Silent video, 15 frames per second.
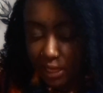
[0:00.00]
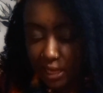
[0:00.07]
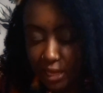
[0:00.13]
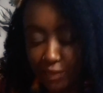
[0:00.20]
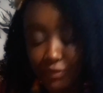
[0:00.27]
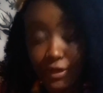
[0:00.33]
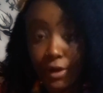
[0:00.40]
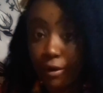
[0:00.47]

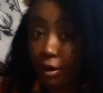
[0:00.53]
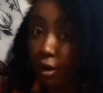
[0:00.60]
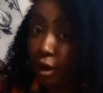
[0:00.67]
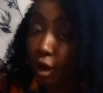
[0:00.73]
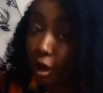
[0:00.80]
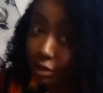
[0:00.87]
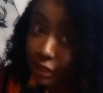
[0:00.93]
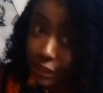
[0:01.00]
And there are
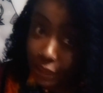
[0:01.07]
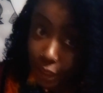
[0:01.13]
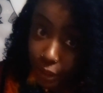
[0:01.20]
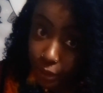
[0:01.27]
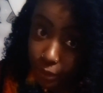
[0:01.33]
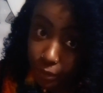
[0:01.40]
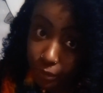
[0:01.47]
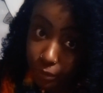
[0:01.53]

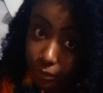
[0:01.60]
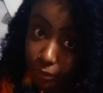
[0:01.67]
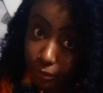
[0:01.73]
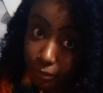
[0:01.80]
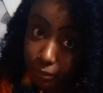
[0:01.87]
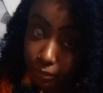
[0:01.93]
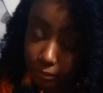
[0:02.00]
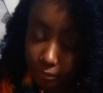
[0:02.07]
also
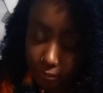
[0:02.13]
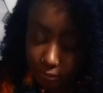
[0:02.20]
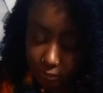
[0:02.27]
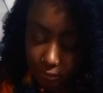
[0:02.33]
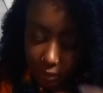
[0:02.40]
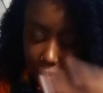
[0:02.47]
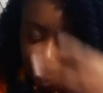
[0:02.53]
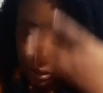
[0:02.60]

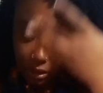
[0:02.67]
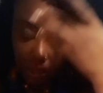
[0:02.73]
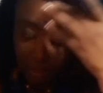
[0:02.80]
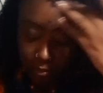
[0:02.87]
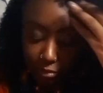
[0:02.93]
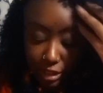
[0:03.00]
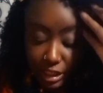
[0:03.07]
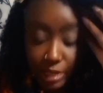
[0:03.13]

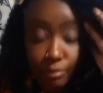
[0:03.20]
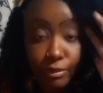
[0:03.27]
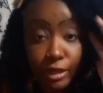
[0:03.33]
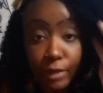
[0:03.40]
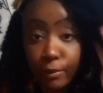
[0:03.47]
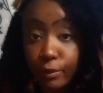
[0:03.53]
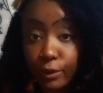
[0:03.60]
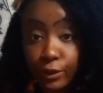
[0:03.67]
many
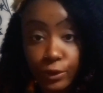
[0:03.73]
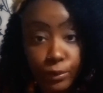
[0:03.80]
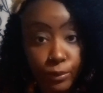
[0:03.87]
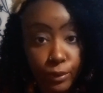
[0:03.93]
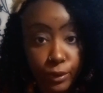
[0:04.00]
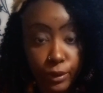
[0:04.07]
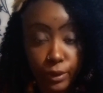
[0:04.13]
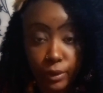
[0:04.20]
people in the
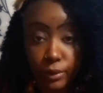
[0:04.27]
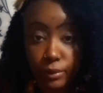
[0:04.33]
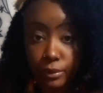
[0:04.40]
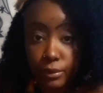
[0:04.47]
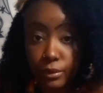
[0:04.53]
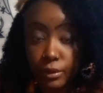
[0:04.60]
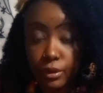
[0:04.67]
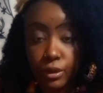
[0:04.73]
world
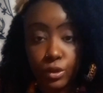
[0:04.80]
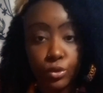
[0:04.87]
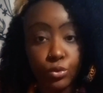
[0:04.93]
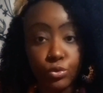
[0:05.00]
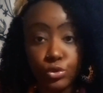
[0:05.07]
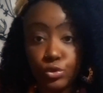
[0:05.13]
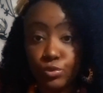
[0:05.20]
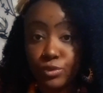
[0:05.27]

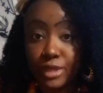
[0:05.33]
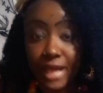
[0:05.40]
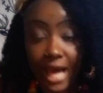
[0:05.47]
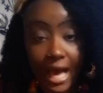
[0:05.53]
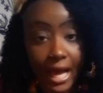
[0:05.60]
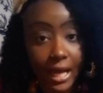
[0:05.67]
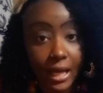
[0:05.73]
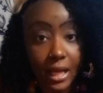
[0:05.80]
who do
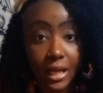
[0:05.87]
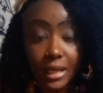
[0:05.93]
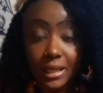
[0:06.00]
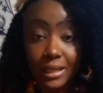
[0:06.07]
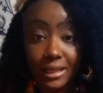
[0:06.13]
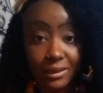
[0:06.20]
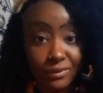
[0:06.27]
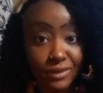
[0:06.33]
not
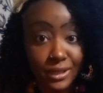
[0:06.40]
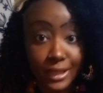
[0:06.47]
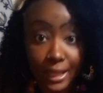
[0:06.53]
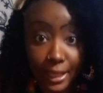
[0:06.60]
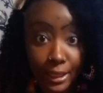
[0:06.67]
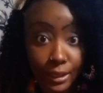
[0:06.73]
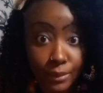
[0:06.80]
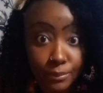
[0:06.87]
give a
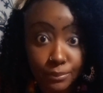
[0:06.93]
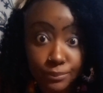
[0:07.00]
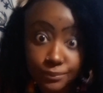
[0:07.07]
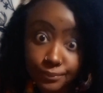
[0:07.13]
damn,